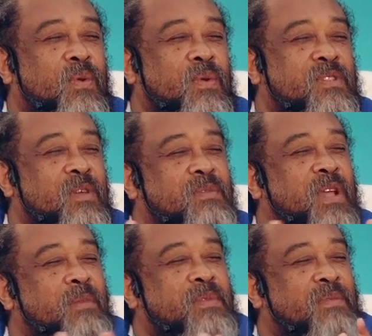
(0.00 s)

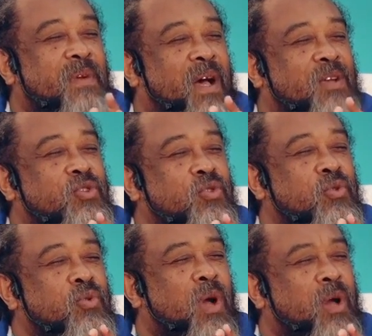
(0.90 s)
Sometimes I've asked
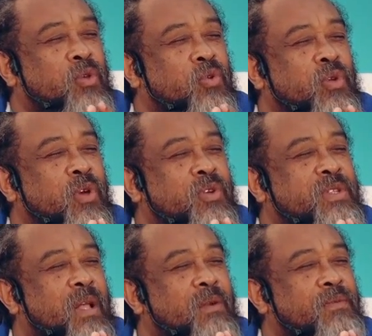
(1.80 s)
you, are you
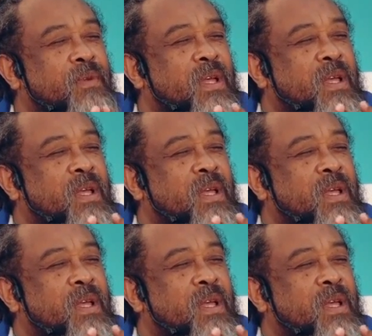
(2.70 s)
yourself